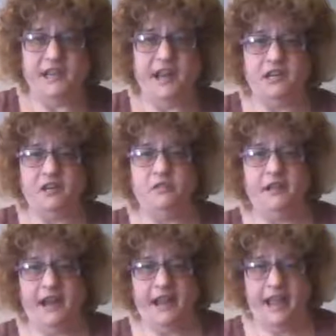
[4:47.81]
I knew that
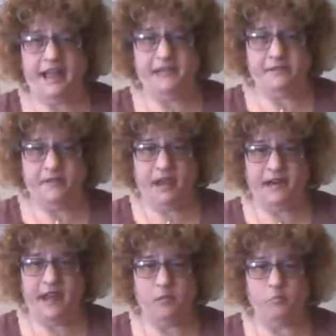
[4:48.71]
I had to
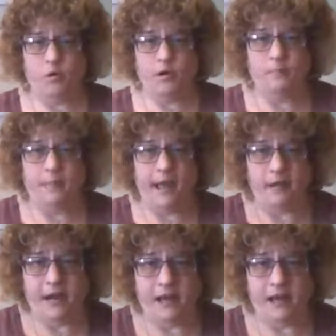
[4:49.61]
find out more about